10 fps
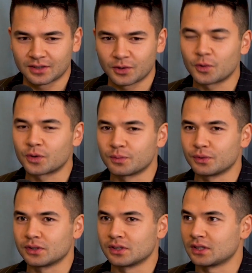
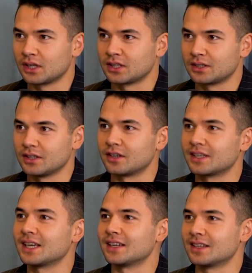horrible like young
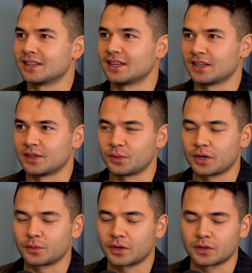kid
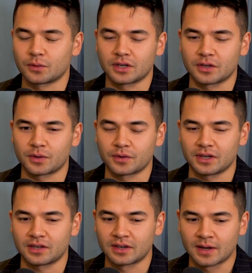running
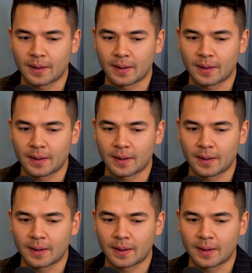around there.